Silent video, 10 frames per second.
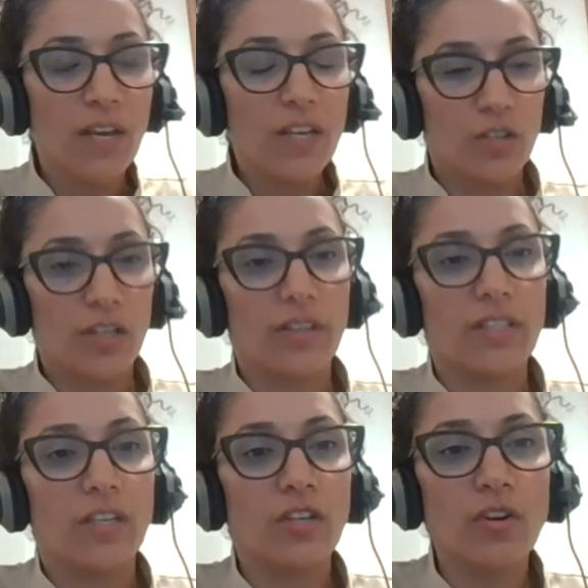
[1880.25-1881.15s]
So there
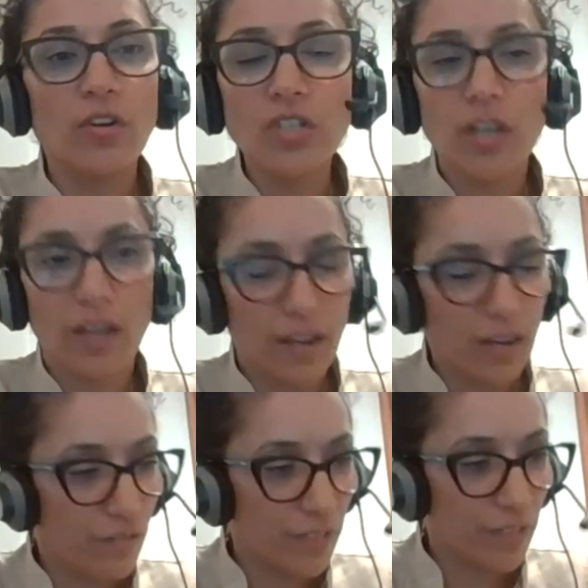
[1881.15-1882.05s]
is a huge
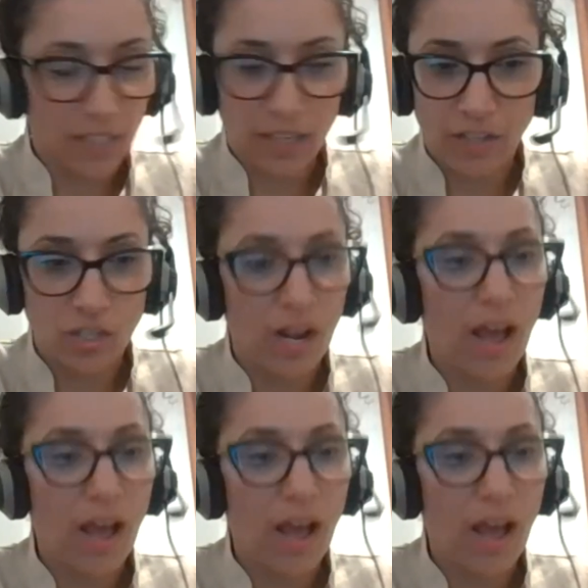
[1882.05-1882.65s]
investigation